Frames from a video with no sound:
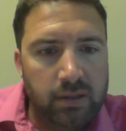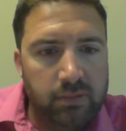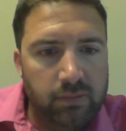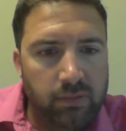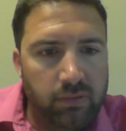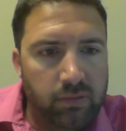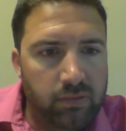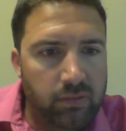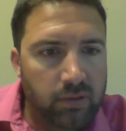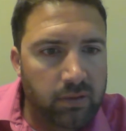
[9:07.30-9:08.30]
don't
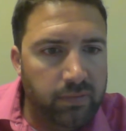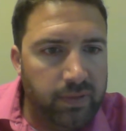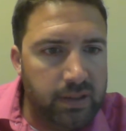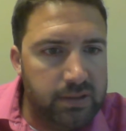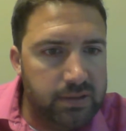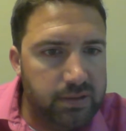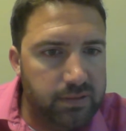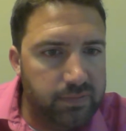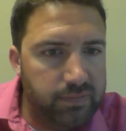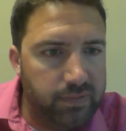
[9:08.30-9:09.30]
know if that's
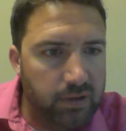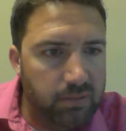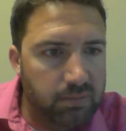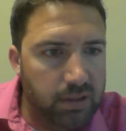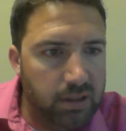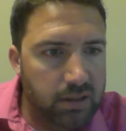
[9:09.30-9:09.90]
from